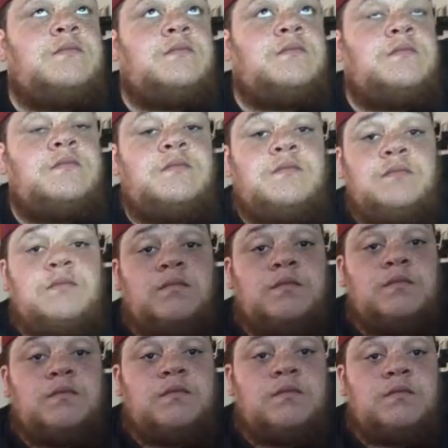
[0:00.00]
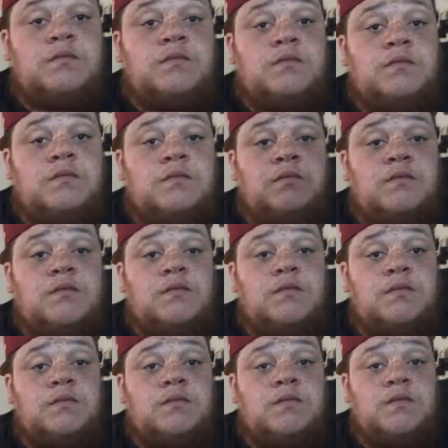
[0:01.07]

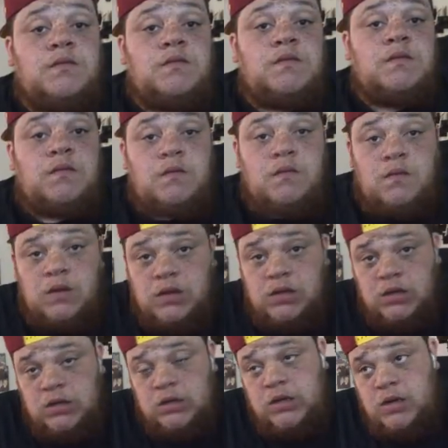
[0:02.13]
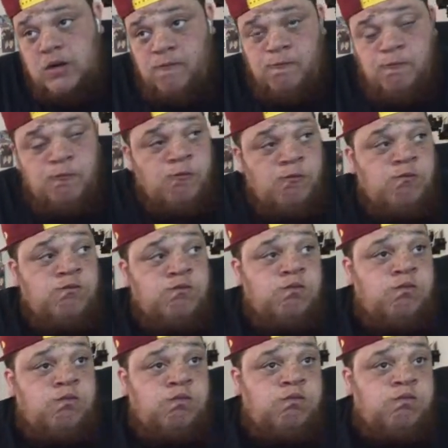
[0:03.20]

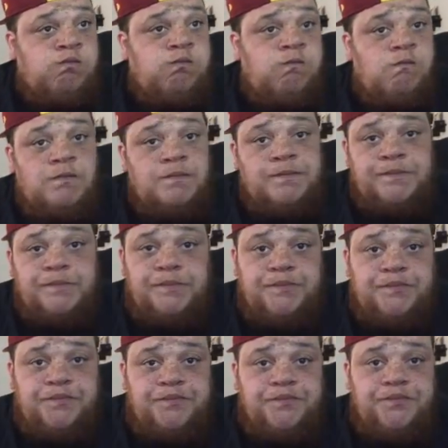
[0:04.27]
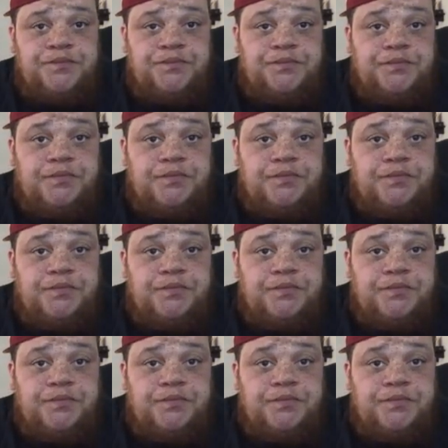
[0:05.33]
(silent)